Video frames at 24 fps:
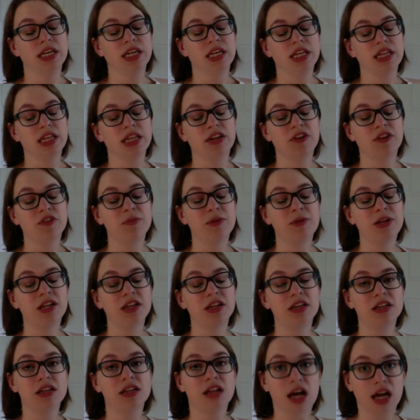There have been a
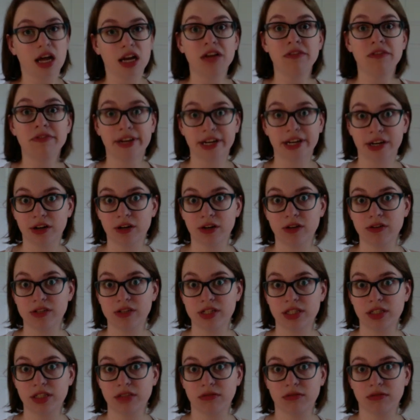lot of
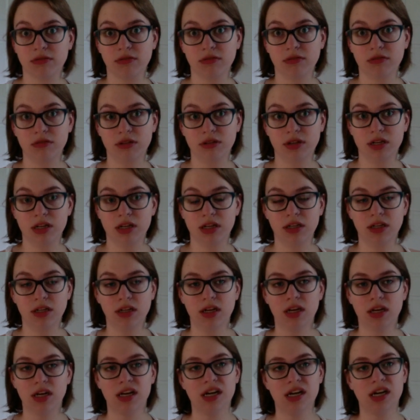errors,
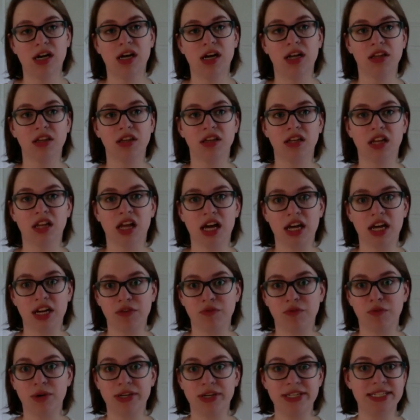a lot of
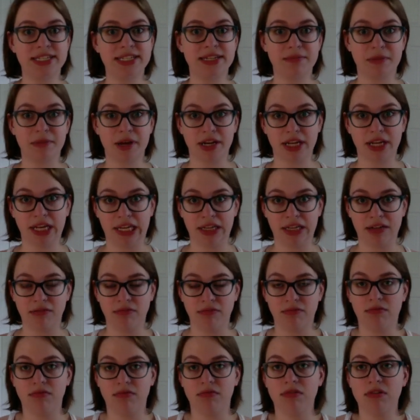wasted money.
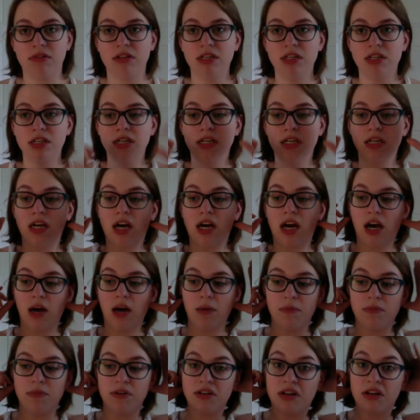
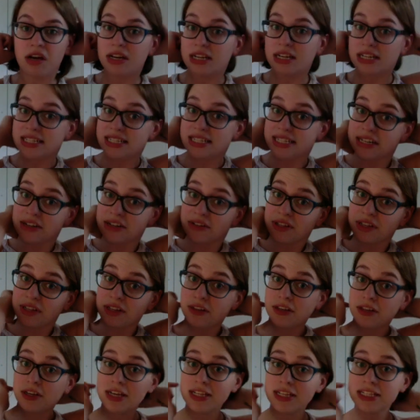Not necessarily on the
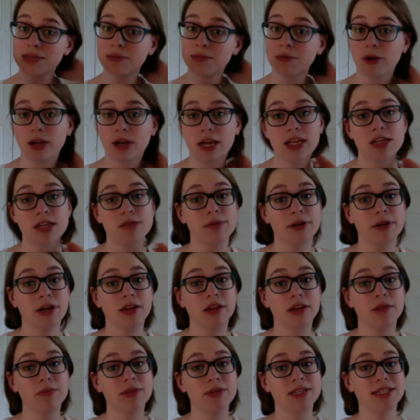customer end, but on the
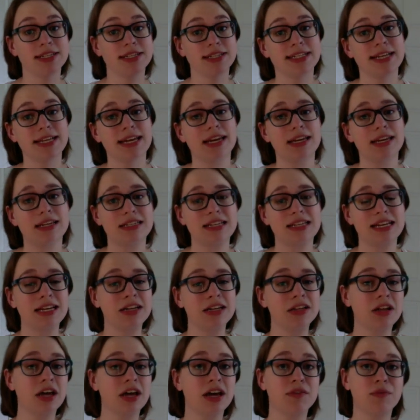business end, and a
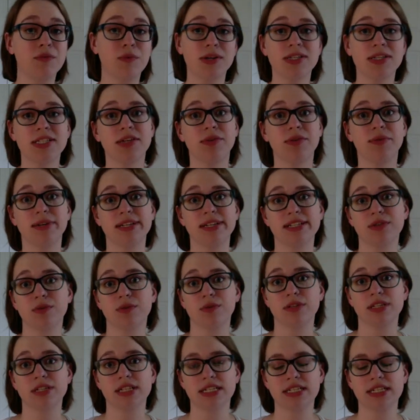lot of wasted
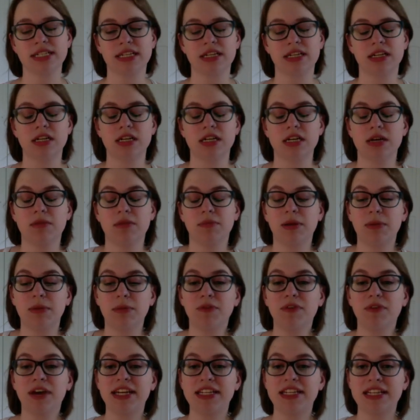resources. People have
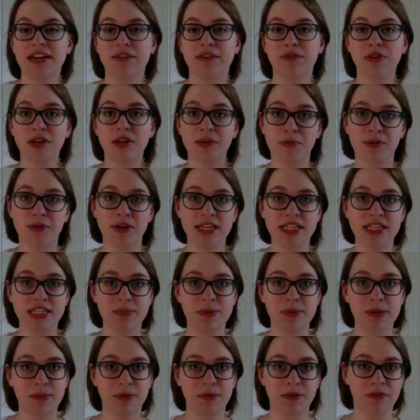had to have reprints,
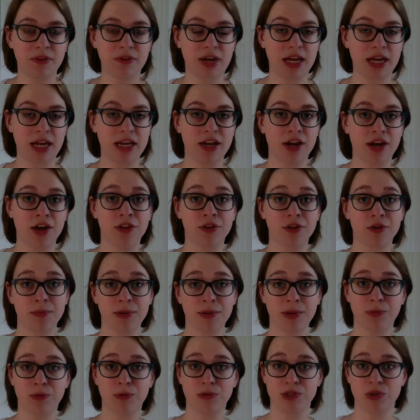people have gotten other
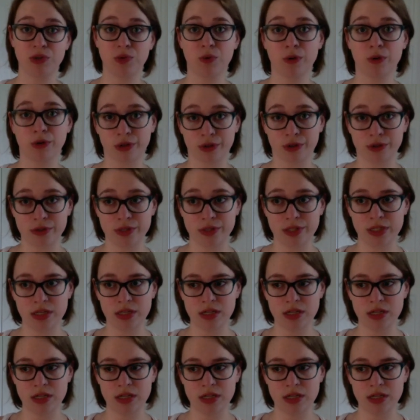people's orders,